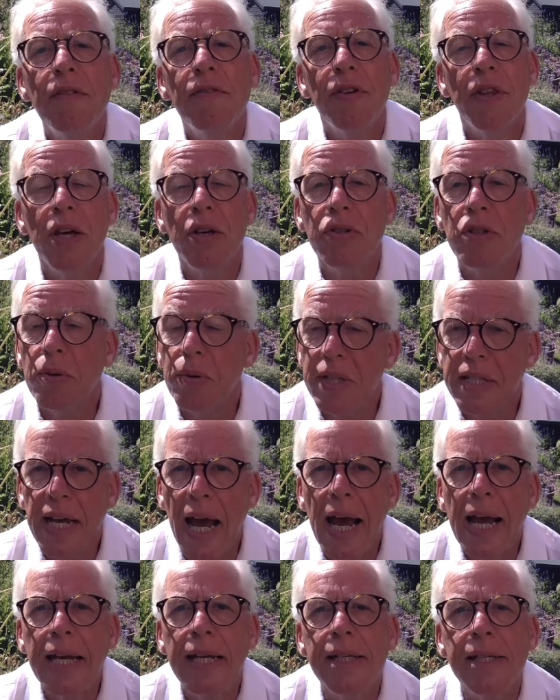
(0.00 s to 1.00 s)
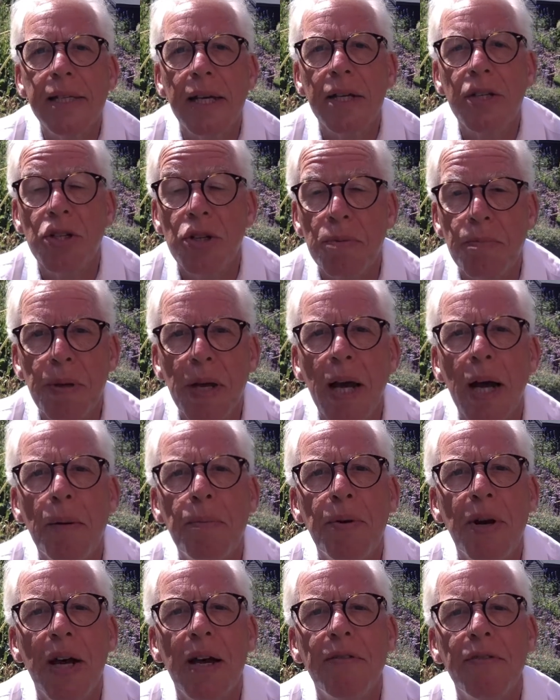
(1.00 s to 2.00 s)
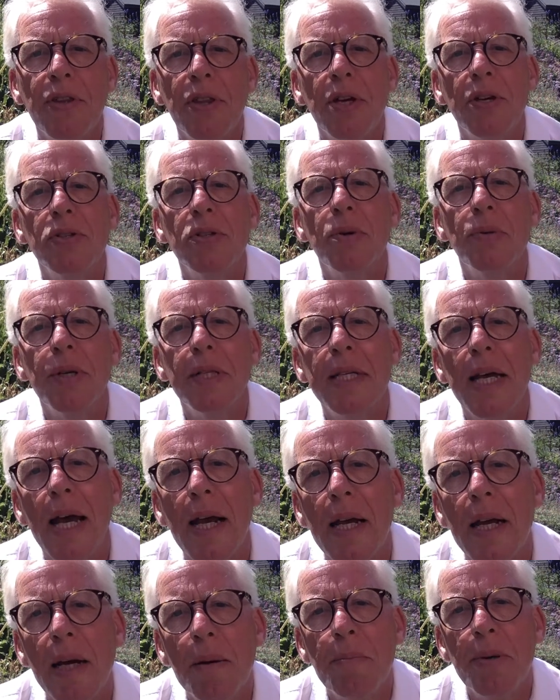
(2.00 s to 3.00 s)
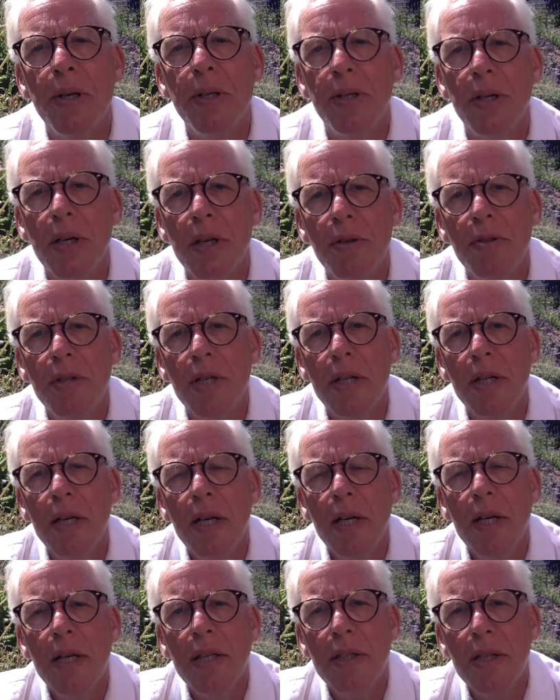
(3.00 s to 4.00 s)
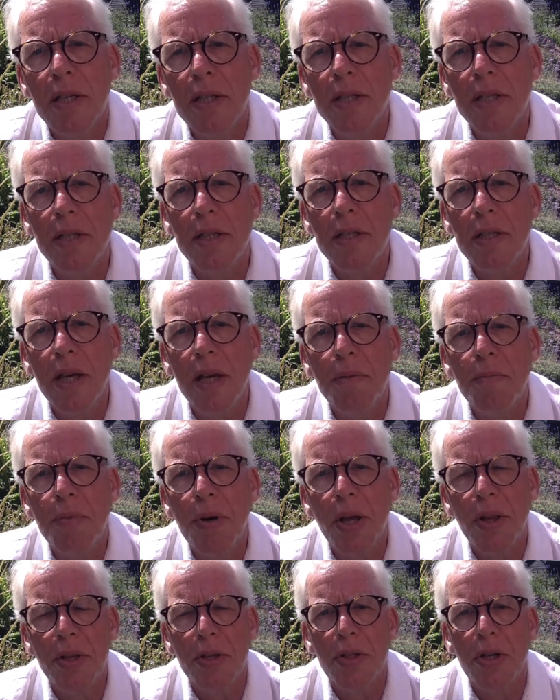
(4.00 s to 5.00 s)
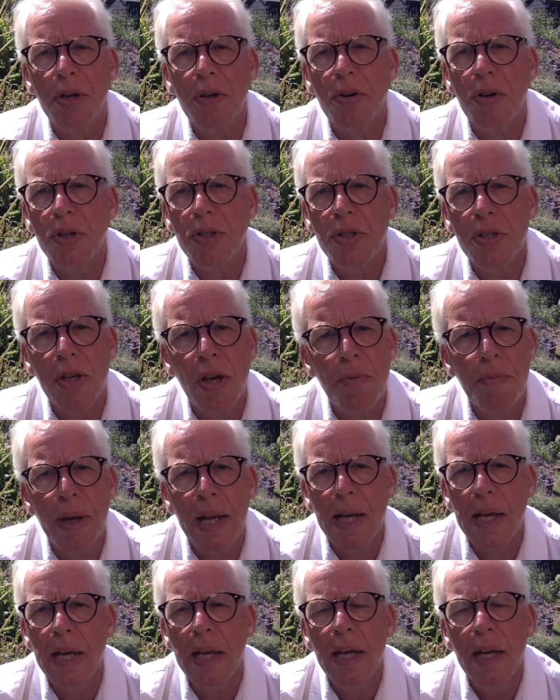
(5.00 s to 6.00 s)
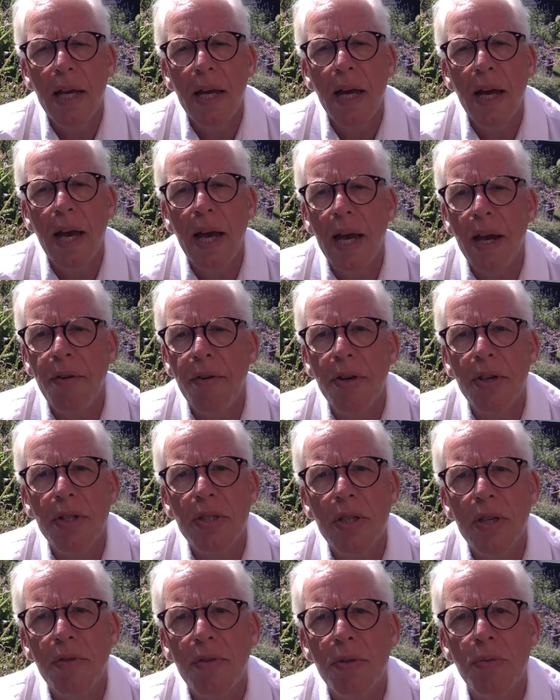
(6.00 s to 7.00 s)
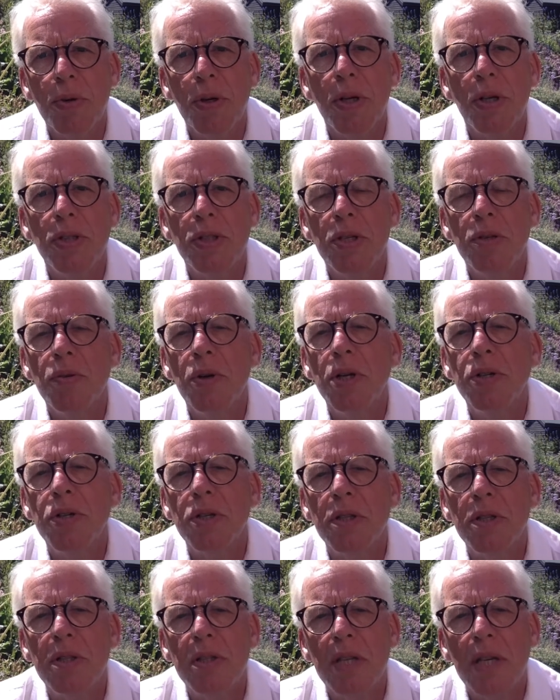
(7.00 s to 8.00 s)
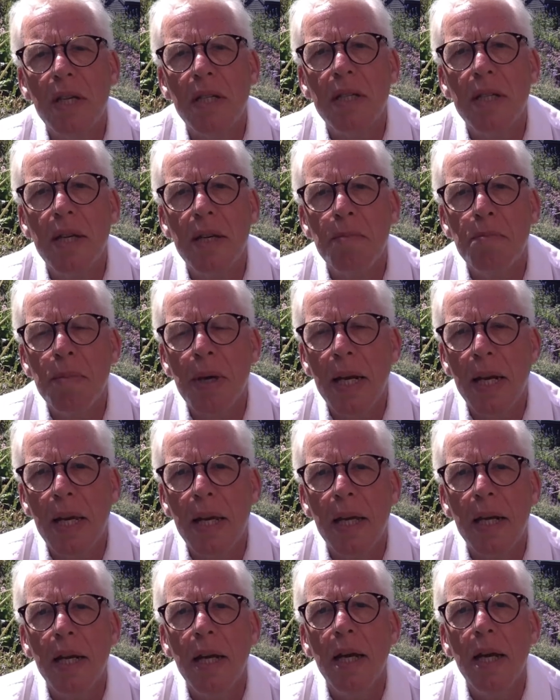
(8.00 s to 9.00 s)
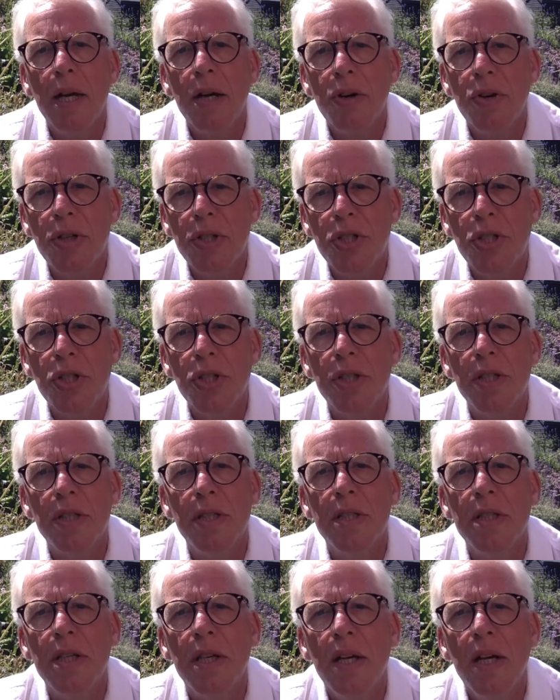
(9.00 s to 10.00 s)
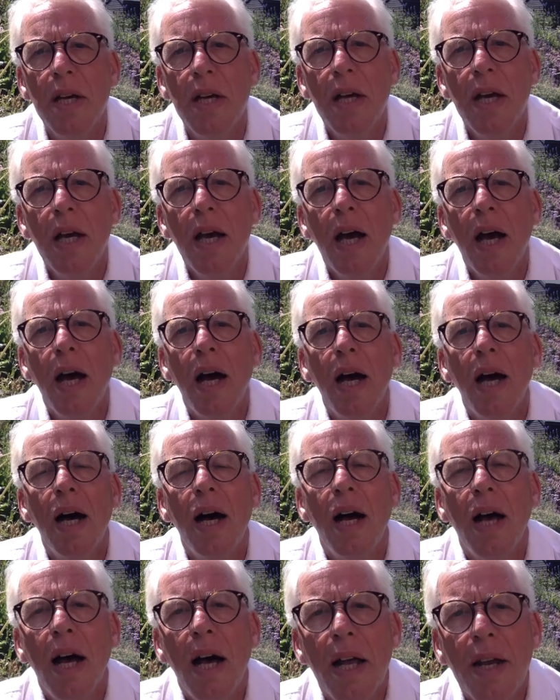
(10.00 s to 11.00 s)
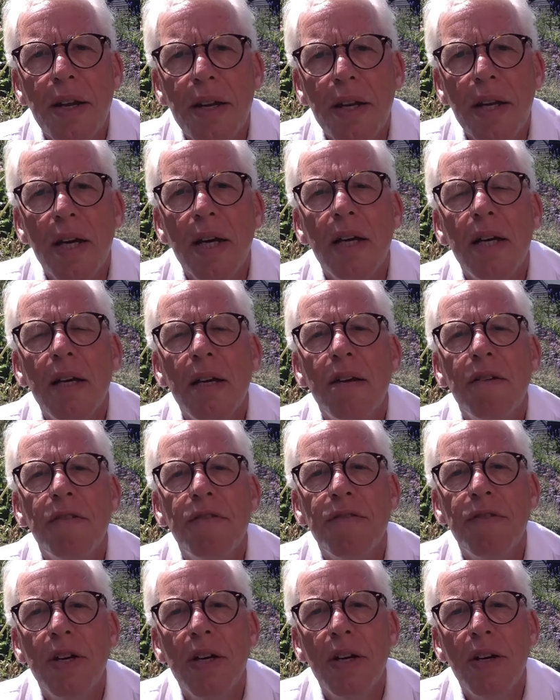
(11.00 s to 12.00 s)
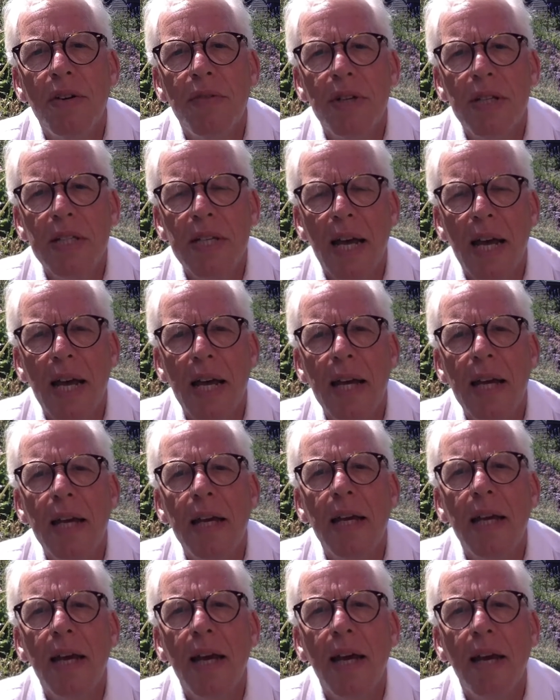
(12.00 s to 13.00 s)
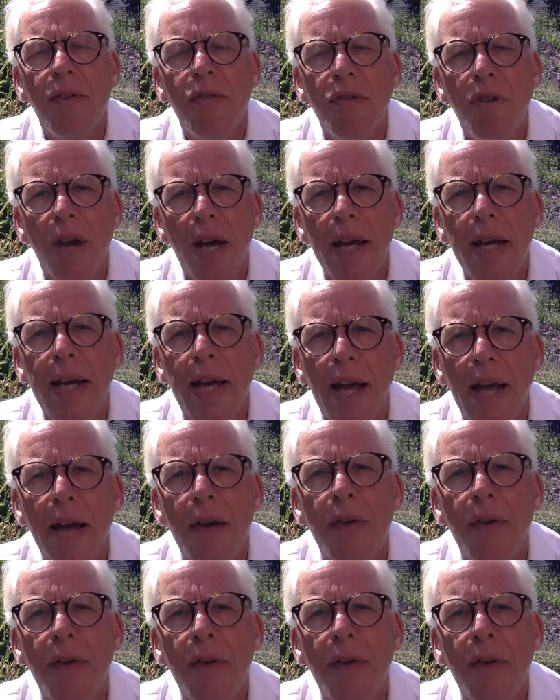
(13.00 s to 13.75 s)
for those who attack us. That should be our prayer for those who attack our persecuted sisters and brothers across so many areas of the world. 260 million Christians are under fear of attack right now.